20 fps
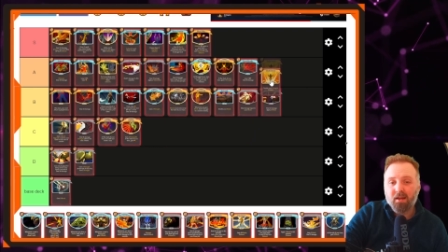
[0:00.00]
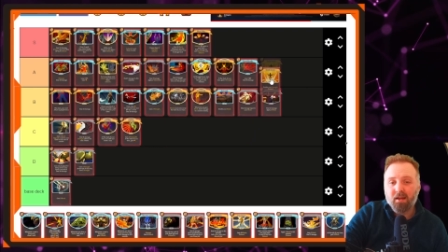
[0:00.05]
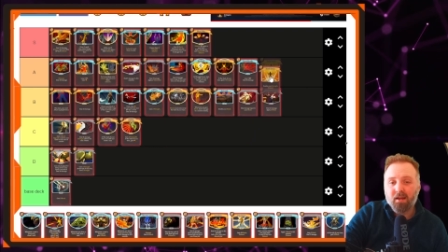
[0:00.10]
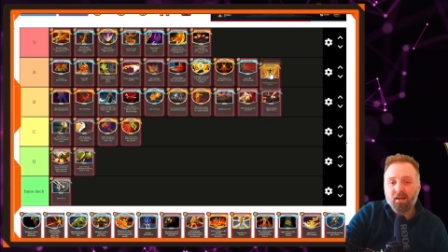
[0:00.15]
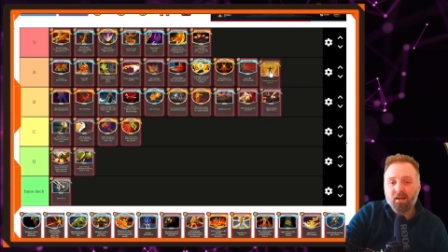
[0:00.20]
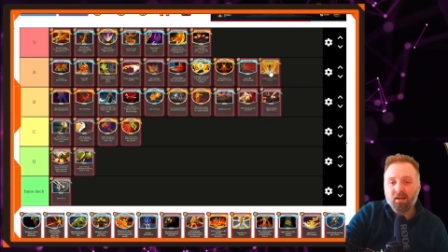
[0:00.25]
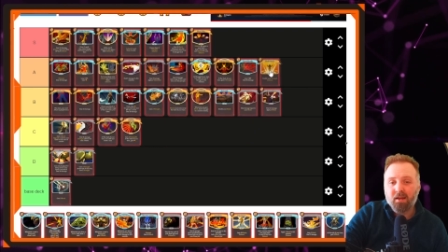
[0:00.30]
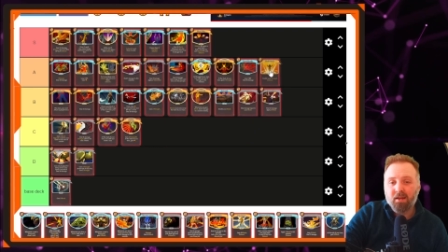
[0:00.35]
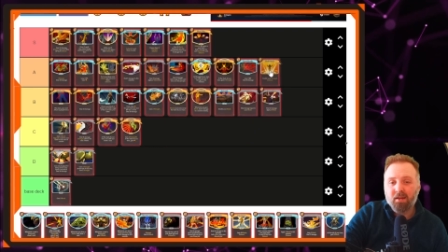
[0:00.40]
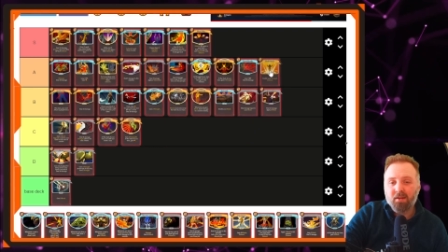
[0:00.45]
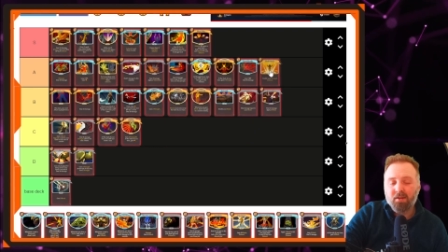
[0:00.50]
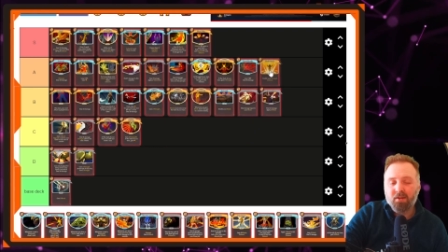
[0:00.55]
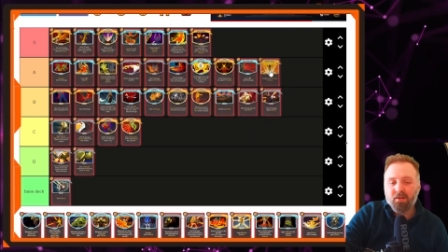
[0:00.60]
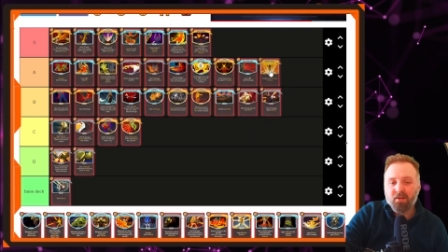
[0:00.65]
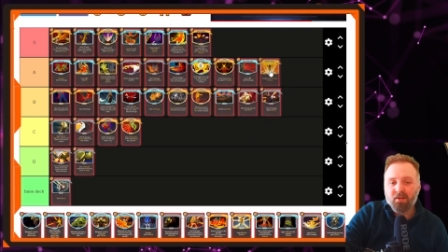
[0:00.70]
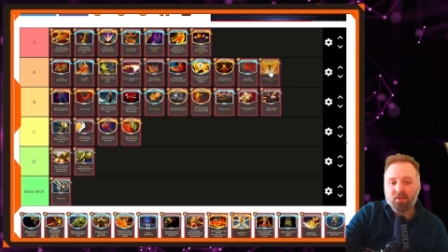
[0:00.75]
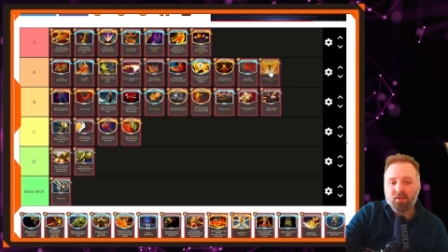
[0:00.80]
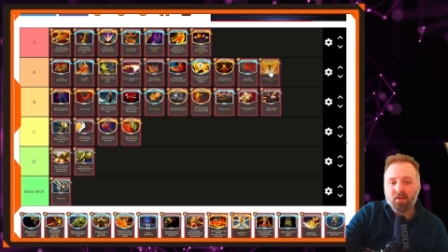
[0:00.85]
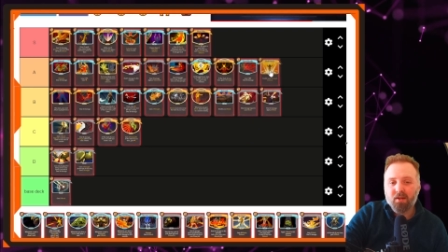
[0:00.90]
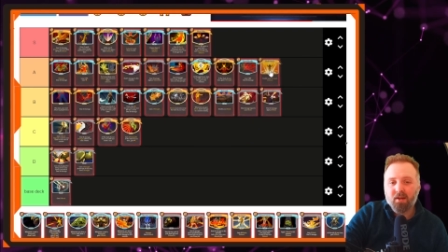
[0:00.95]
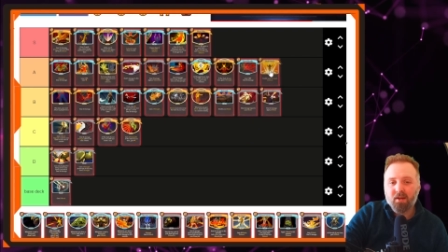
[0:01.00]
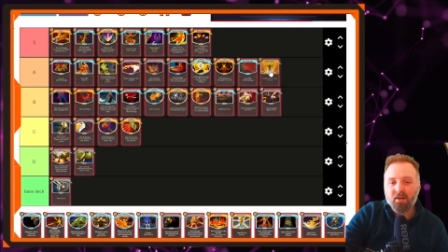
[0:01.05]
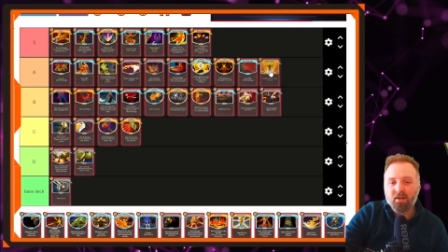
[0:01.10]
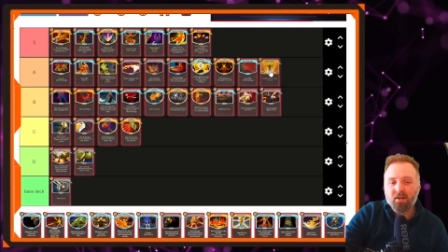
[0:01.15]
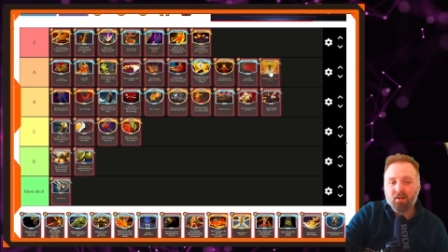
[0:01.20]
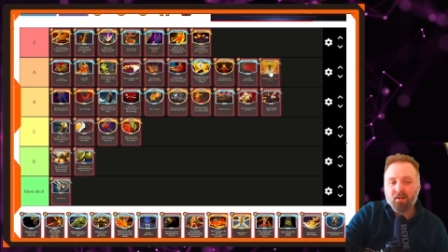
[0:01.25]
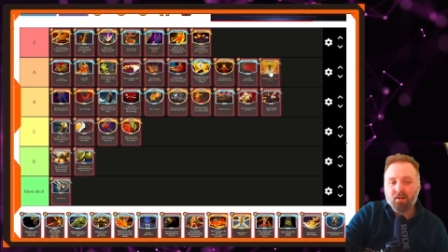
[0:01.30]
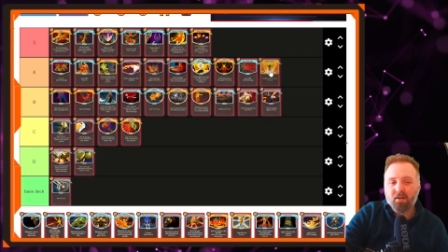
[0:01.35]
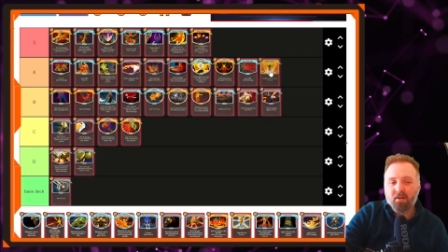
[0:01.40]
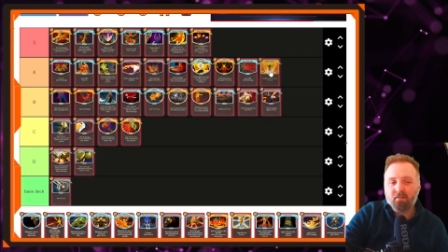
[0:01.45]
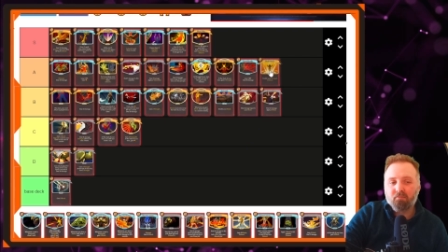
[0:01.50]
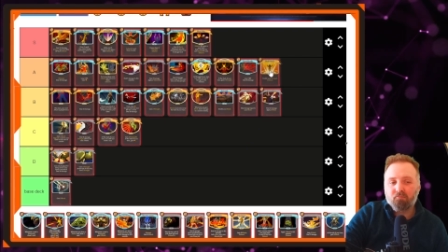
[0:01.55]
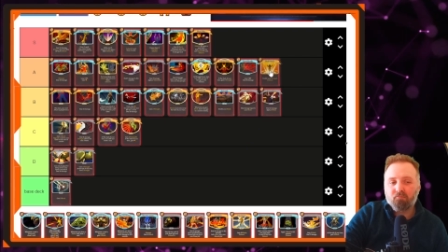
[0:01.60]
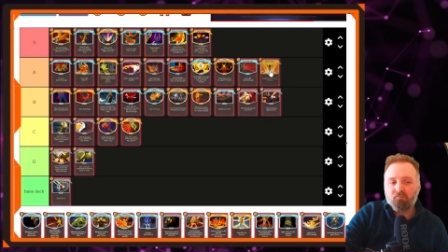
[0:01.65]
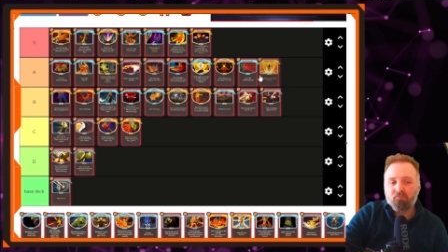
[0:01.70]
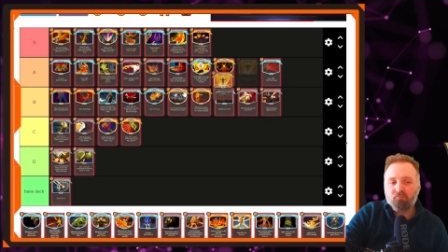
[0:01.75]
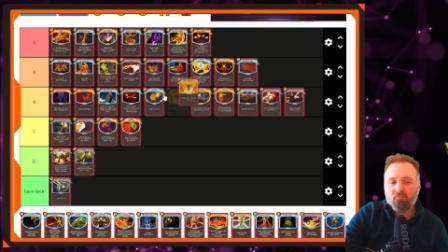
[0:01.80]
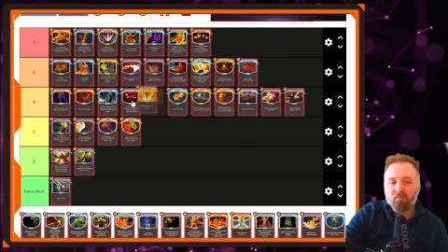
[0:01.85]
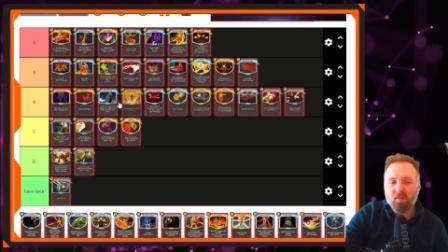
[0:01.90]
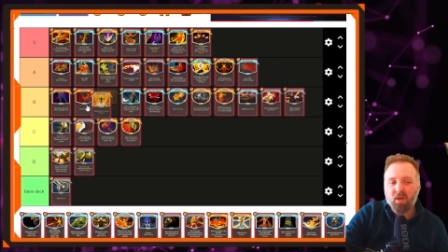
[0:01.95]
is
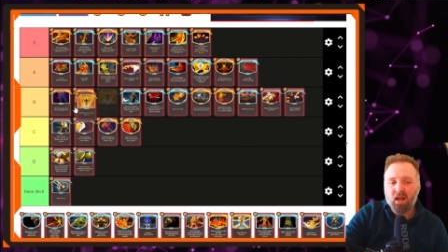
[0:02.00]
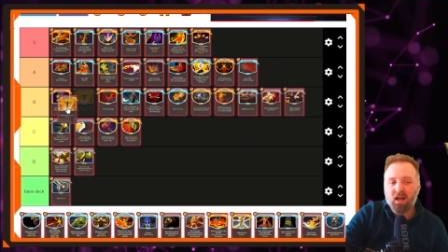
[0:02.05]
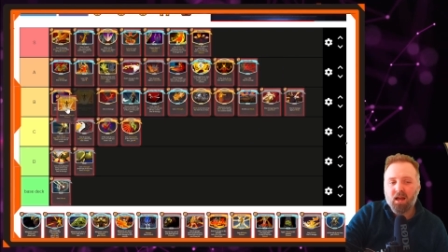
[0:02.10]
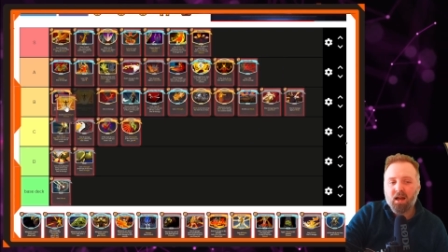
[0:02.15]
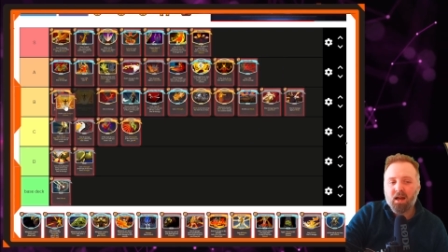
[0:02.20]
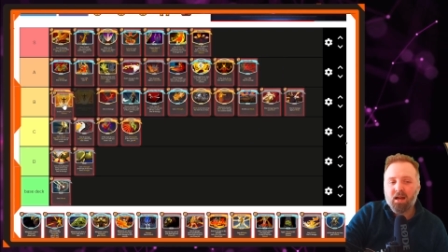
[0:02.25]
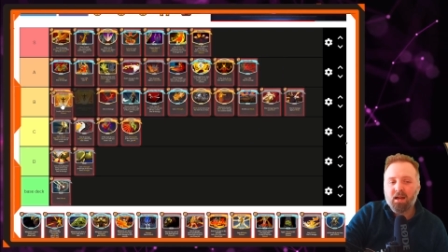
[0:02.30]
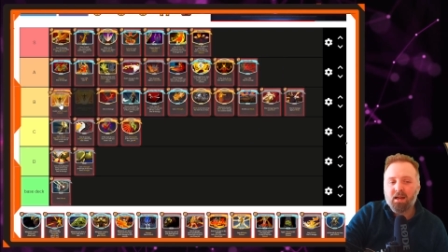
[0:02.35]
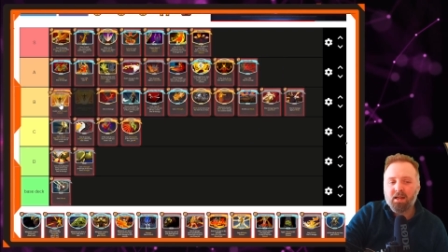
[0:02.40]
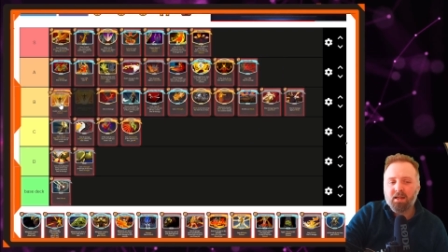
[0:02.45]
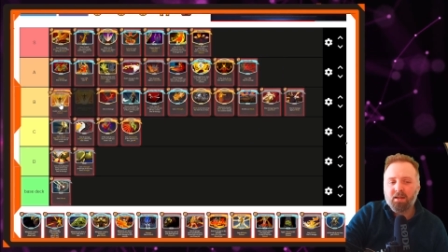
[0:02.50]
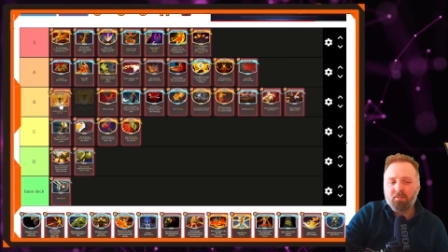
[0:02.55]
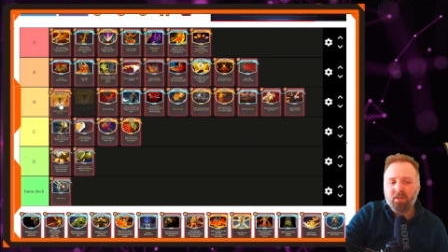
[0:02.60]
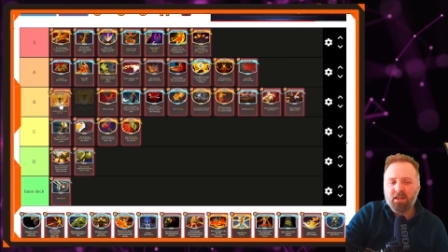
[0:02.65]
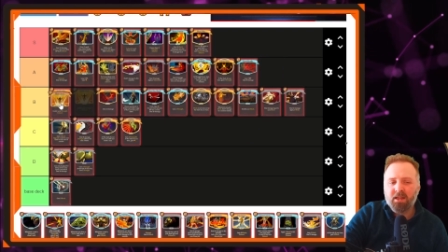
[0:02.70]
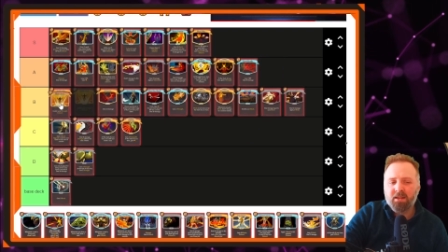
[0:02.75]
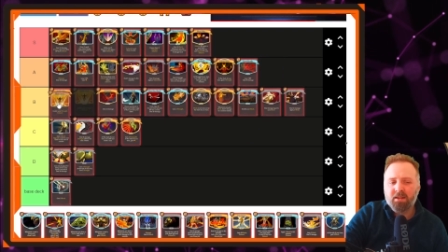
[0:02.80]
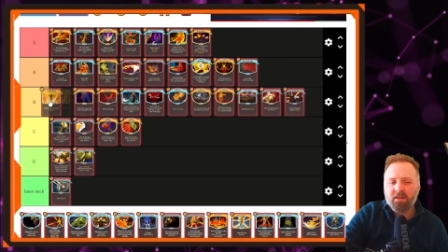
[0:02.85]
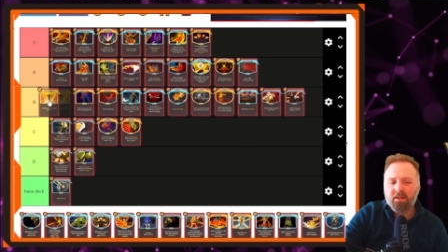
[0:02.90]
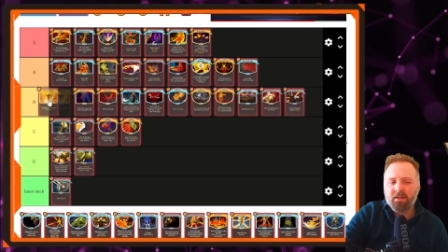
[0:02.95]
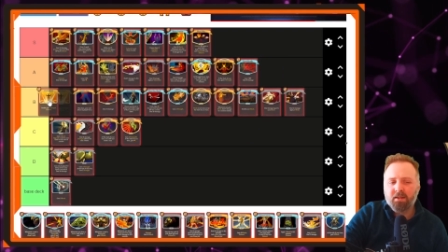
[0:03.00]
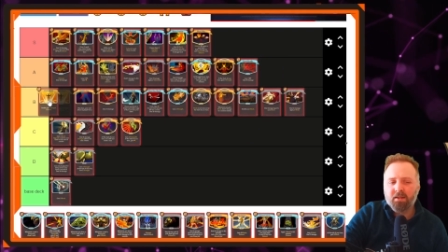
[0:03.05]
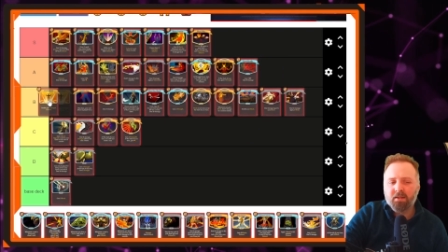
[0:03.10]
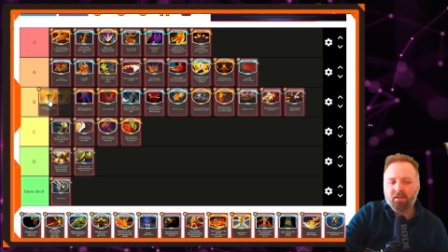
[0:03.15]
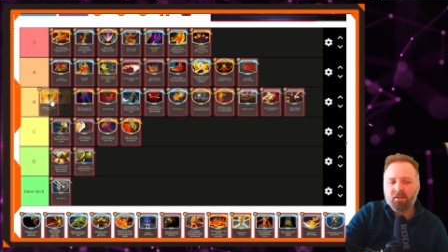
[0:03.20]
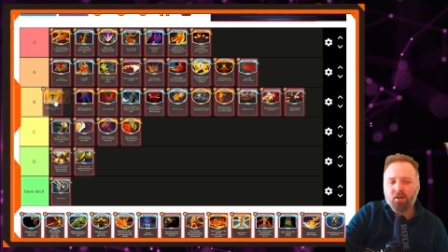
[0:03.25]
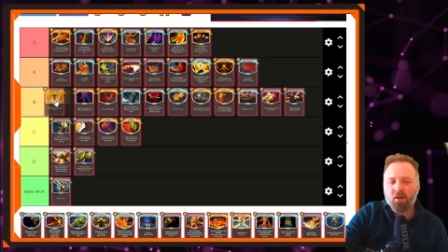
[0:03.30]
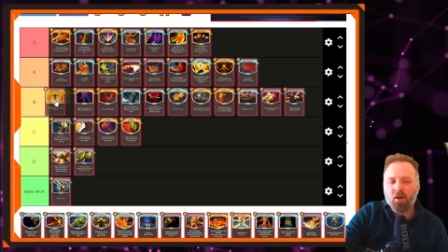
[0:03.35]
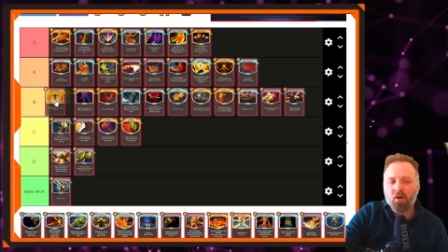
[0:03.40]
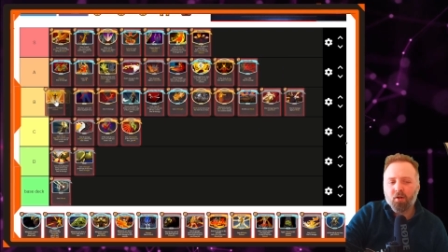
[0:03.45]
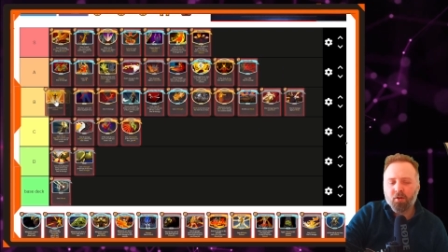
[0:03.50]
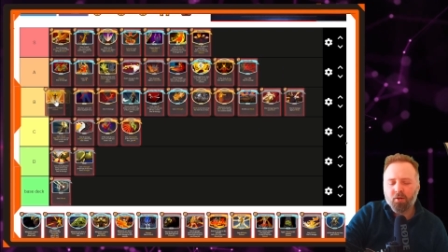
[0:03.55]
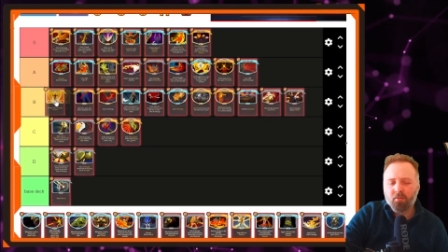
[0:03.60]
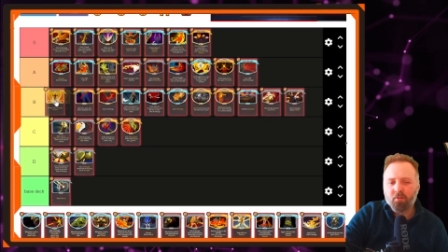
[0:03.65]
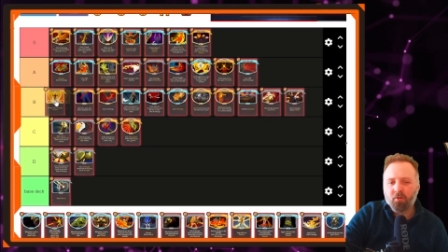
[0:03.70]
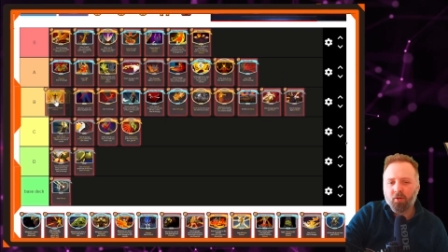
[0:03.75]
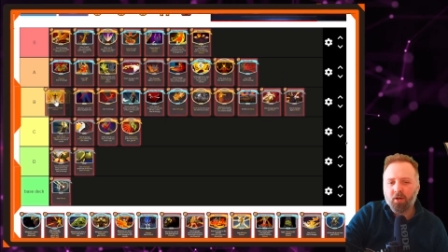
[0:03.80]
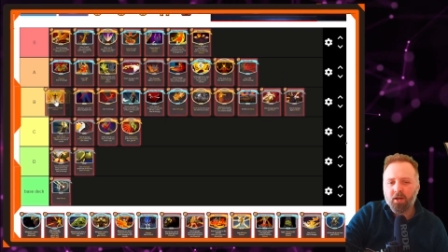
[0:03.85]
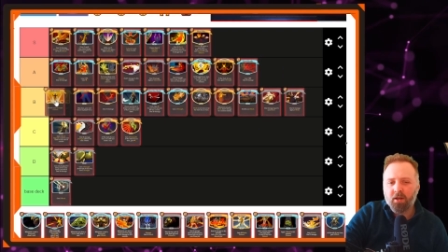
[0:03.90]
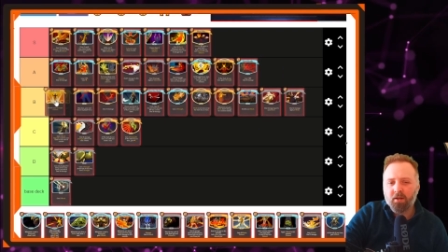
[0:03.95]
high B tier
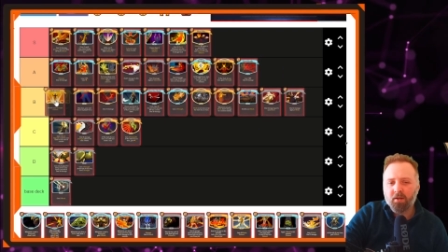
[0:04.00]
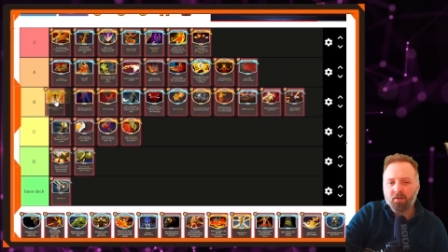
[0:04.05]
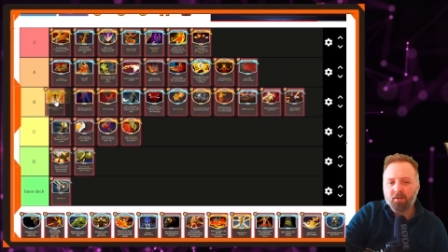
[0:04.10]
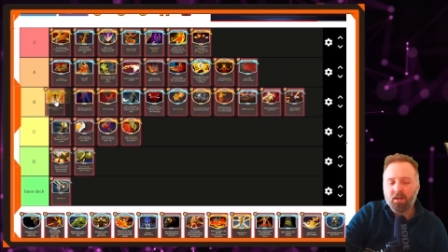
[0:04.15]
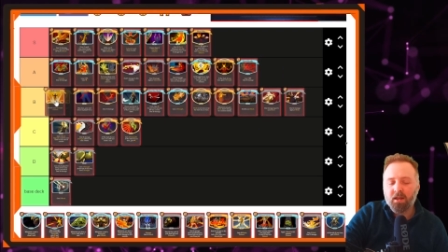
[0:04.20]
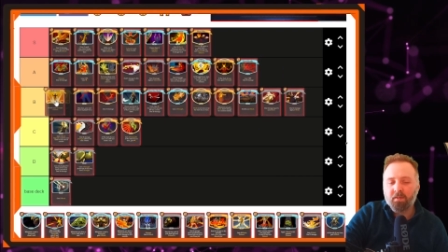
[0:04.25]
unupgraded.